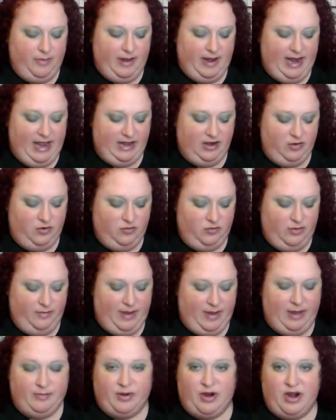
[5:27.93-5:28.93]
but I don't
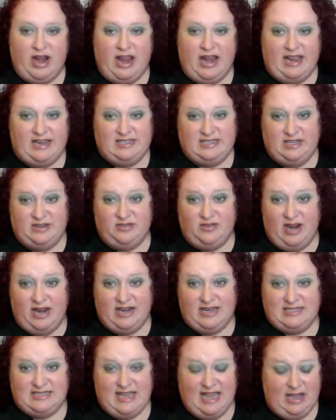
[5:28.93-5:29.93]
remember, and I didn't
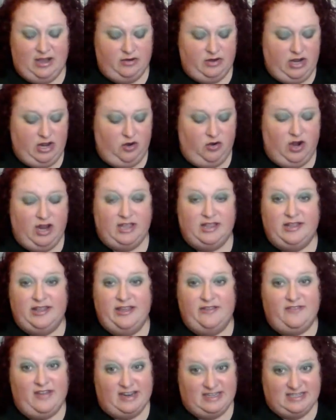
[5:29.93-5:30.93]
write it down, or
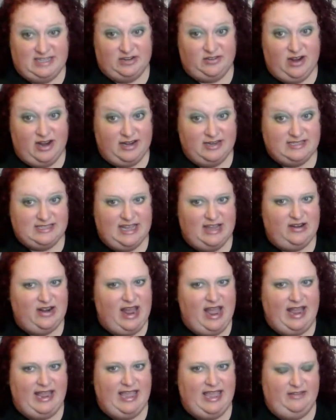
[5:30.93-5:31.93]
if I did write it
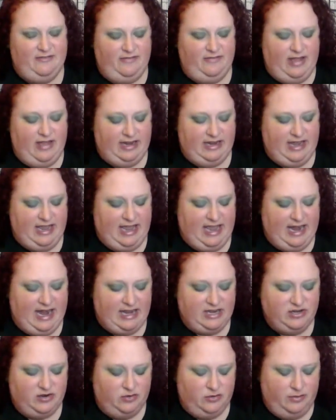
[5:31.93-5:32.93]
down, I can't find it, and
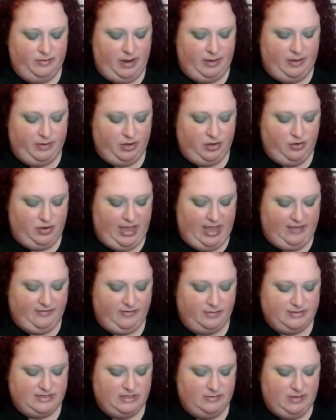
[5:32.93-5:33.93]
I don't remember who gave
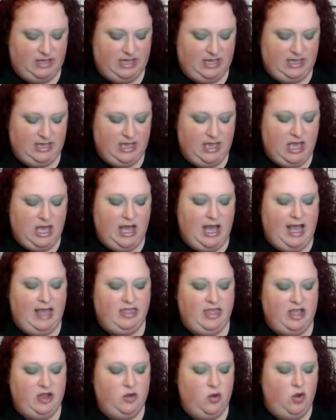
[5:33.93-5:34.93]
them to me. I
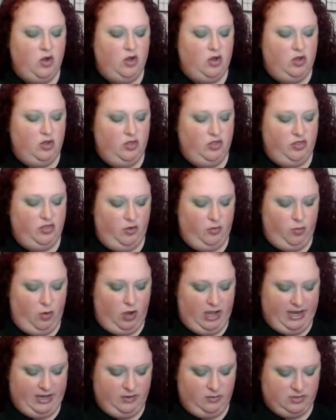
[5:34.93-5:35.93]
think the
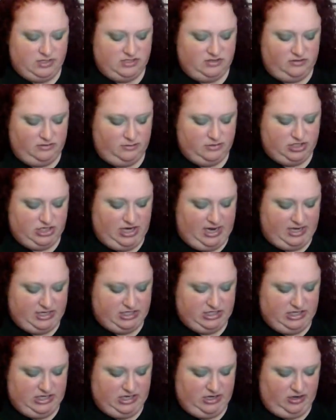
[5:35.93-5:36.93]
one was from
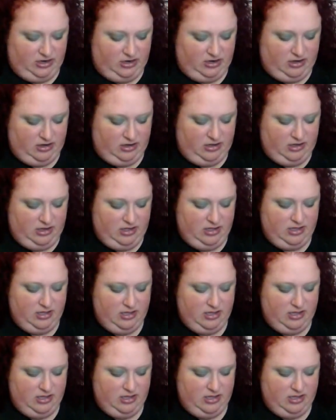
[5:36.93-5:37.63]
Jaji Girl.